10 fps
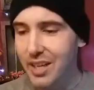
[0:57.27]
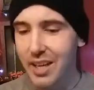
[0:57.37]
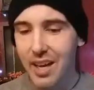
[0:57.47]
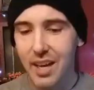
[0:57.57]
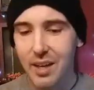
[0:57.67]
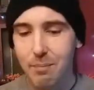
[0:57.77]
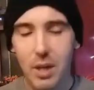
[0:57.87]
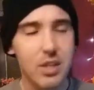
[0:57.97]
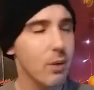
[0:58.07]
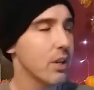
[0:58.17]
Uh,
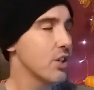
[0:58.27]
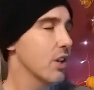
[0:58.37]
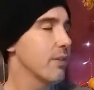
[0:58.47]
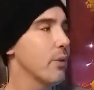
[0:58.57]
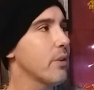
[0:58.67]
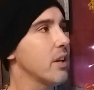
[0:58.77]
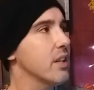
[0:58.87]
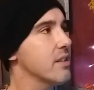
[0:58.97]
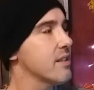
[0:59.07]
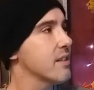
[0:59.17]
Mark, do you want to share a few
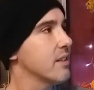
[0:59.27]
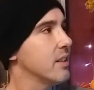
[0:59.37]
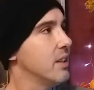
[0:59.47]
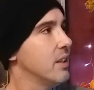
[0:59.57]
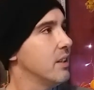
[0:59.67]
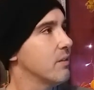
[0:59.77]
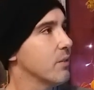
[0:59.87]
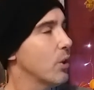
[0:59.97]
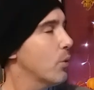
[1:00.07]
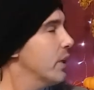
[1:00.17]
thoughts uh,
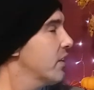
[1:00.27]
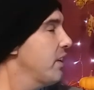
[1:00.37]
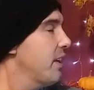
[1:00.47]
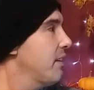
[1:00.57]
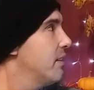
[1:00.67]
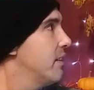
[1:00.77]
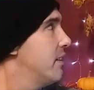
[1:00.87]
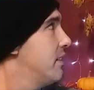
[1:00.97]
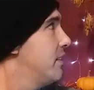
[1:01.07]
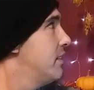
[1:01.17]
real quickly?
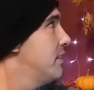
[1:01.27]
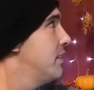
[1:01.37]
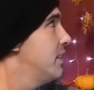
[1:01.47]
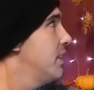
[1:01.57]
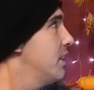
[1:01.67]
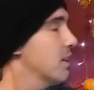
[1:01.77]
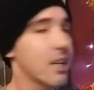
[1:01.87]
Hold on.